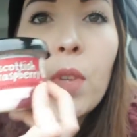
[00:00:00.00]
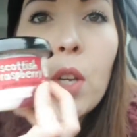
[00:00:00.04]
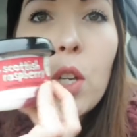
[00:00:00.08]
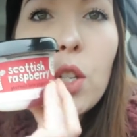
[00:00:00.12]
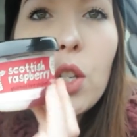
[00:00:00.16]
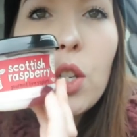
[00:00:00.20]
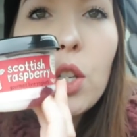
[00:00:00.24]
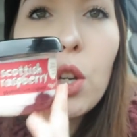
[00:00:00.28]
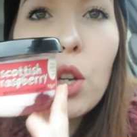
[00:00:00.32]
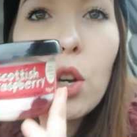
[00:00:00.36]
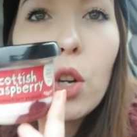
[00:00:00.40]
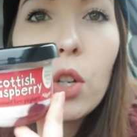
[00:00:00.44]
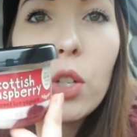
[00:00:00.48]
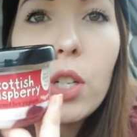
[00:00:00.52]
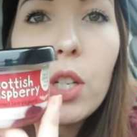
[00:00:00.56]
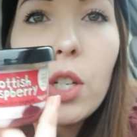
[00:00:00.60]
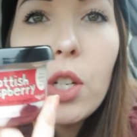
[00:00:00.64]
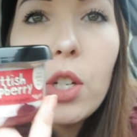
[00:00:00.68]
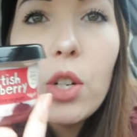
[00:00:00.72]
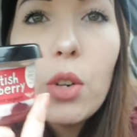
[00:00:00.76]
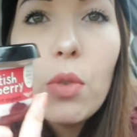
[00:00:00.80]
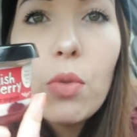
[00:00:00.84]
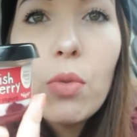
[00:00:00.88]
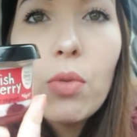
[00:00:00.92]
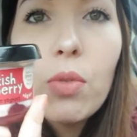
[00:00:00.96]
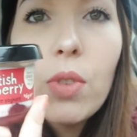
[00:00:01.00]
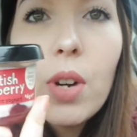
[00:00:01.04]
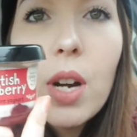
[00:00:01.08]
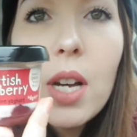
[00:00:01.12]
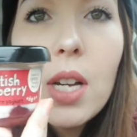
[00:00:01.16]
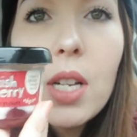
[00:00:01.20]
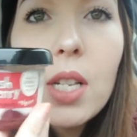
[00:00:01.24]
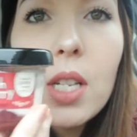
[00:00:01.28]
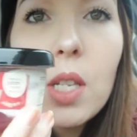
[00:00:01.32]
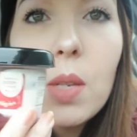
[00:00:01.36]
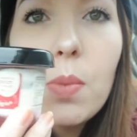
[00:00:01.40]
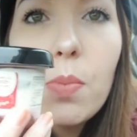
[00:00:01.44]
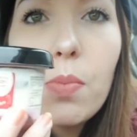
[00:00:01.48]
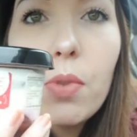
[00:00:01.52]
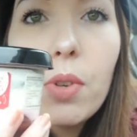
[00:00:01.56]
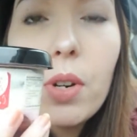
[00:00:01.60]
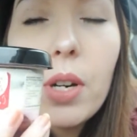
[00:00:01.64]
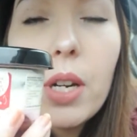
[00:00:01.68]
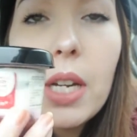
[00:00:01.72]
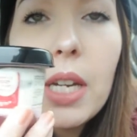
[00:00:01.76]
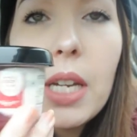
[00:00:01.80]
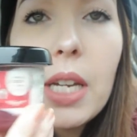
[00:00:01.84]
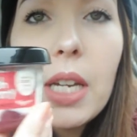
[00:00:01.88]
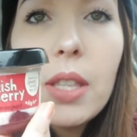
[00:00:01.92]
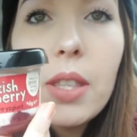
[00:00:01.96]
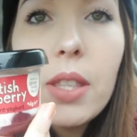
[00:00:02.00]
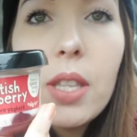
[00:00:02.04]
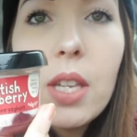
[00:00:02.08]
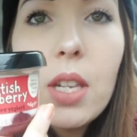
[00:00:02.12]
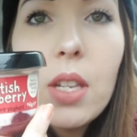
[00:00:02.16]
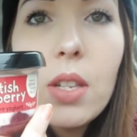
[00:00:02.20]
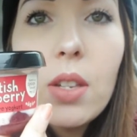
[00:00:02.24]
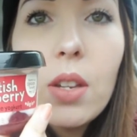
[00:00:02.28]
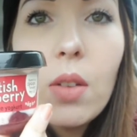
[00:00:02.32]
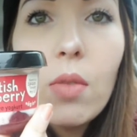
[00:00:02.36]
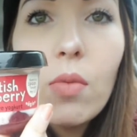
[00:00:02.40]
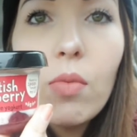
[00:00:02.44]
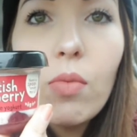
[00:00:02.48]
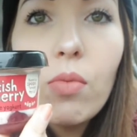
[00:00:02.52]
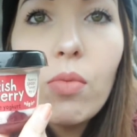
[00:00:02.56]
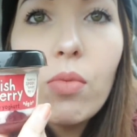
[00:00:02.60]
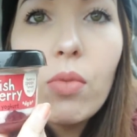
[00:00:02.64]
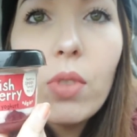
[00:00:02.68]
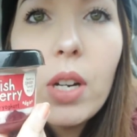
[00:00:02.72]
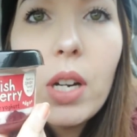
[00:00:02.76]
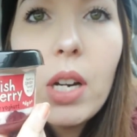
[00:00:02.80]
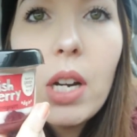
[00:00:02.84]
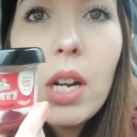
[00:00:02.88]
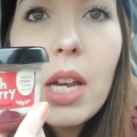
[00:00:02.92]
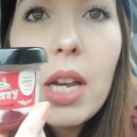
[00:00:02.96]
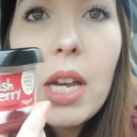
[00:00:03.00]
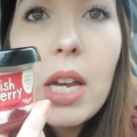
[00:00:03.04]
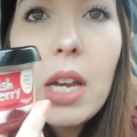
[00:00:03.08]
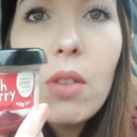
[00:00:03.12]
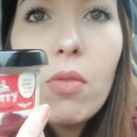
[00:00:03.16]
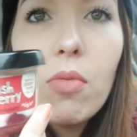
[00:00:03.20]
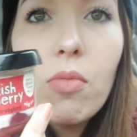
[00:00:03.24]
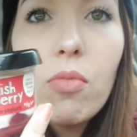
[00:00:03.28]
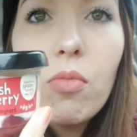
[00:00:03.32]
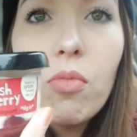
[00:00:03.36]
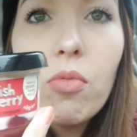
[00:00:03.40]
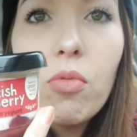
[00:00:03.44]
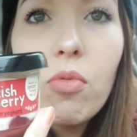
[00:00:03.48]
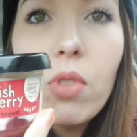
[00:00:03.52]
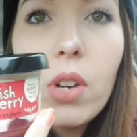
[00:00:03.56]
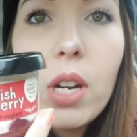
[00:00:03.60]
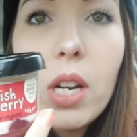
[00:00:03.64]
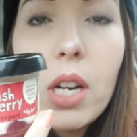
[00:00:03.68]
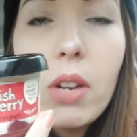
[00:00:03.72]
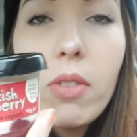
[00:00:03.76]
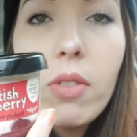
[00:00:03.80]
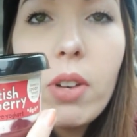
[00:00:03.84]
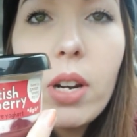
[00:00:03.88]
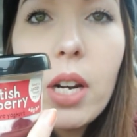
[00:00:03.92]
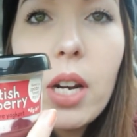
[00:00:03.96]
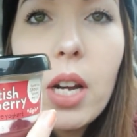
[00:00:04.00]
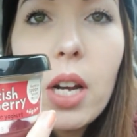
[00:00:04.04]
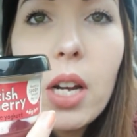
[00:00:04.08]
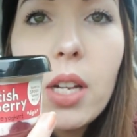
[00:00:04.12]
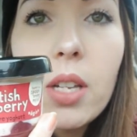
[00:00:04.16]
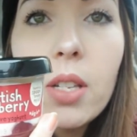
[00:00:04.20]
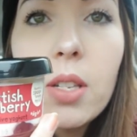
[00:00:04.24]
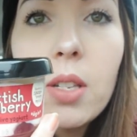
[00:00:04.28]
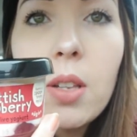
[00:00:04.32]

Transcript: Scottish raspberry. These are really, really, really nice.